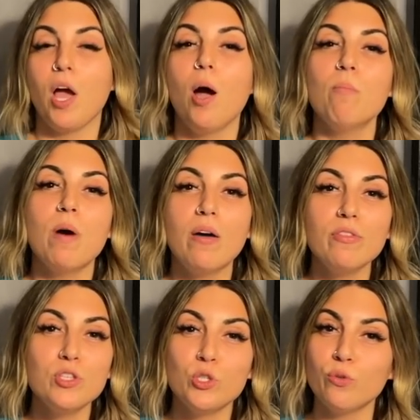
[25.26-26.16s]
a
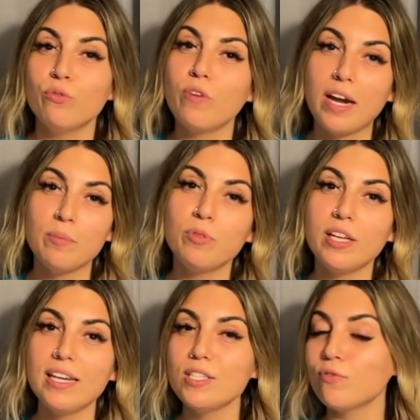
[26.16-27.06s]
month to find a
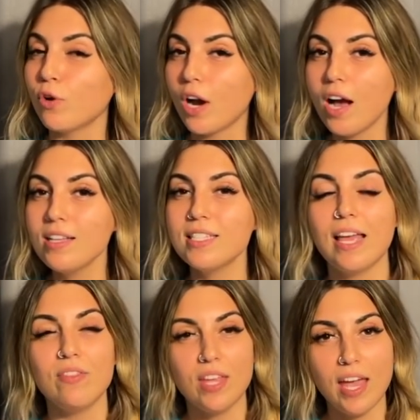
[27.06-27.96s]
place for us
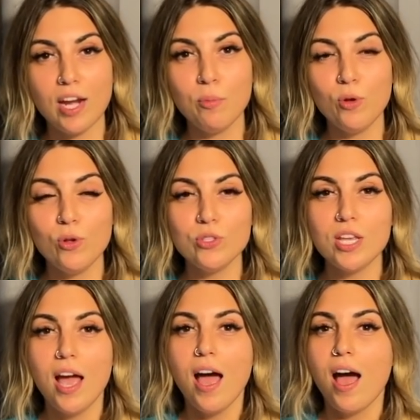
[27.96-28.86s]
and the
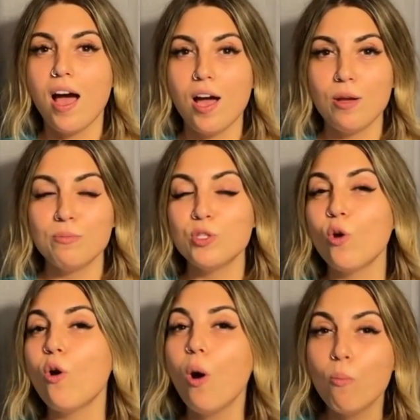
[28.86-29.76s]
animals. Um,
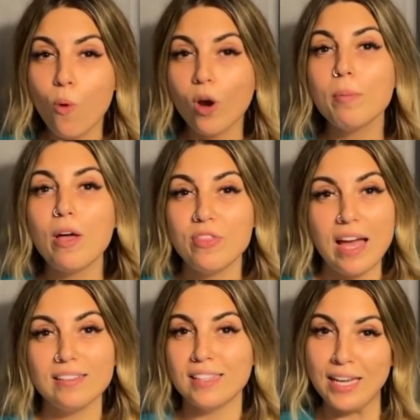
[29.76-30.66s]
so more about
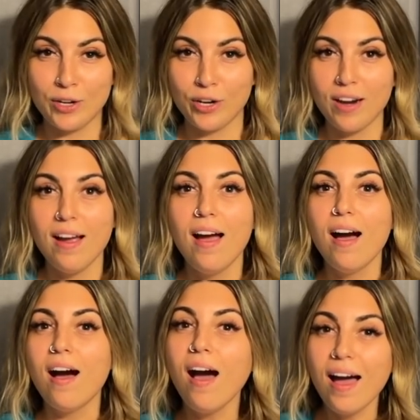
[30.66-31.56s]
that later.
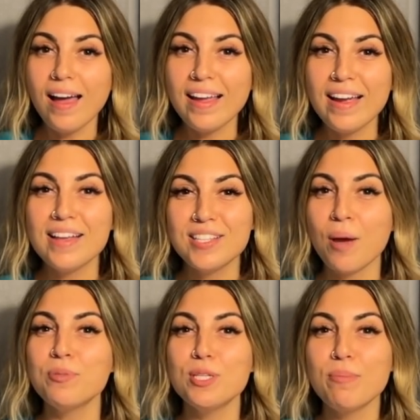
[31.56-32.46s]
I
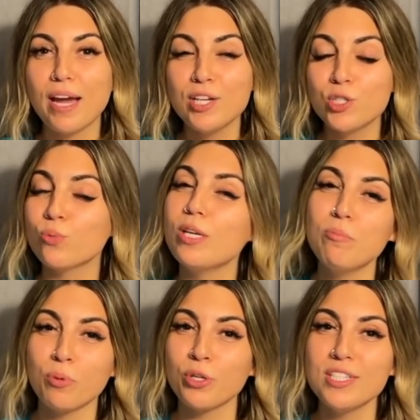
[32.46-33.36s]
adopted my
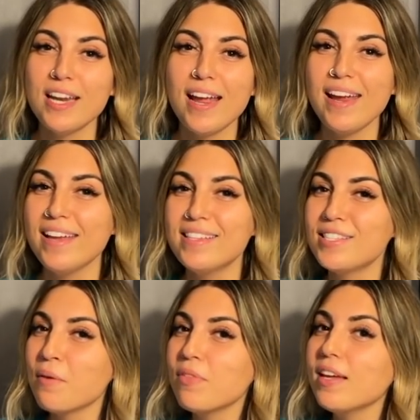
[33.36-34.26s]
dream bird today. It's
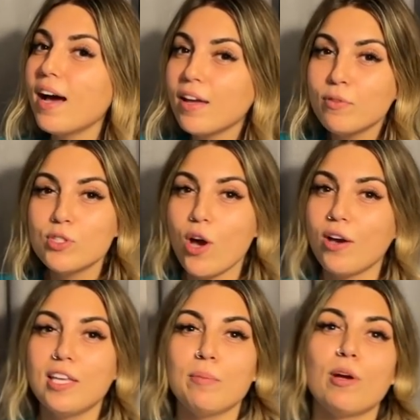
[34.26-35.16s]
something I've been
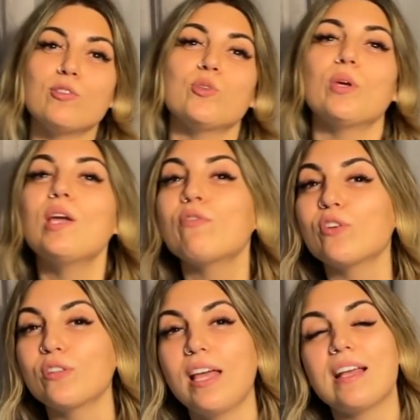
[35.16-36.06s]
talking about doing
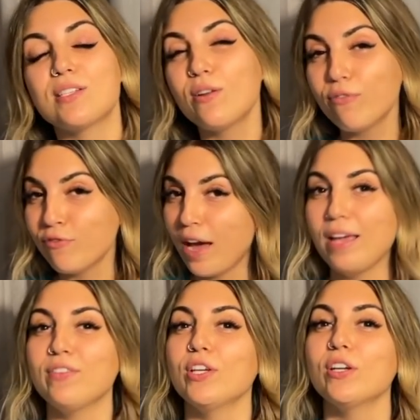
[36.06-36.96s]
for the last
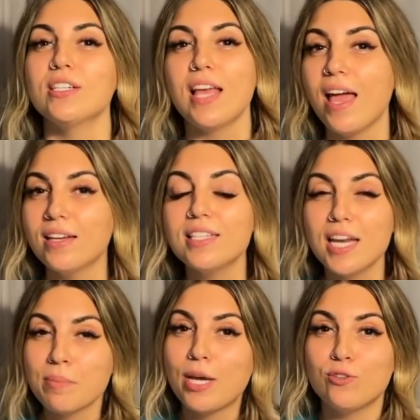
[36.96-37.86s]
five years and
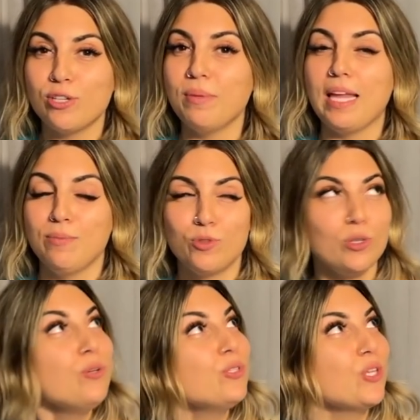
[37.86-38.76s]
today my dream came
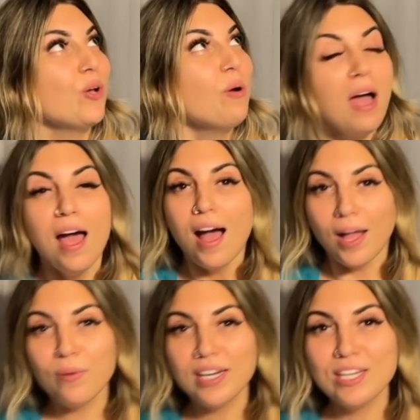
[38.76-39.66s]
true. So
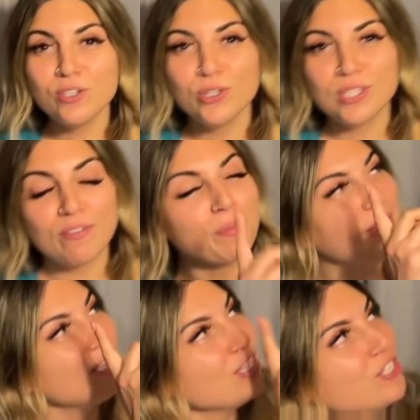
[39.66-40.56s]
I wanna introduce everybody to